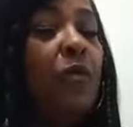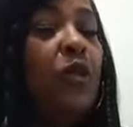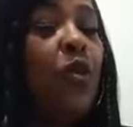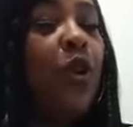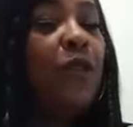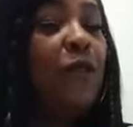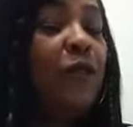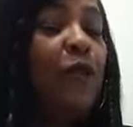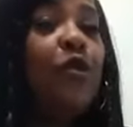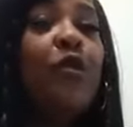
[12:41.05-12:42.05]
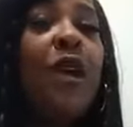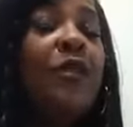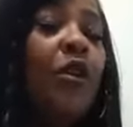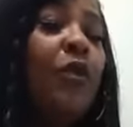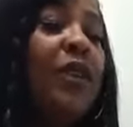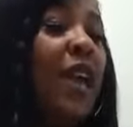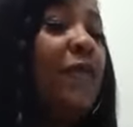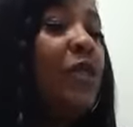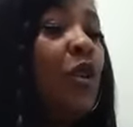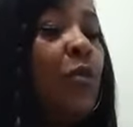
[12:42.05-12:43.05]
toward the future, I know we
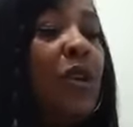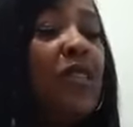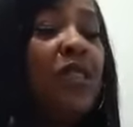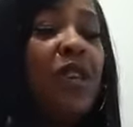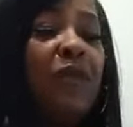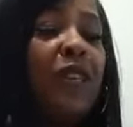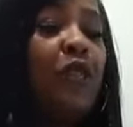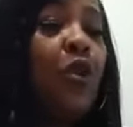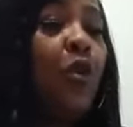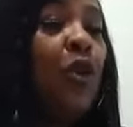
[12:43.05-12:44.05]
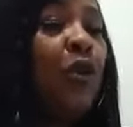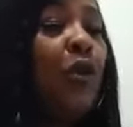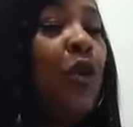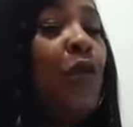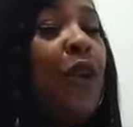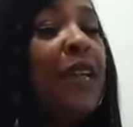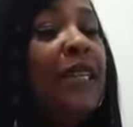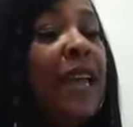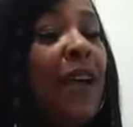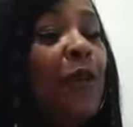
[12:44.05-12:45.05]
have so much stuff that's going on right
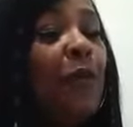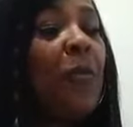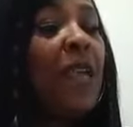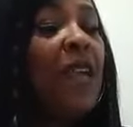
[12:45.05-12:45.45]
now,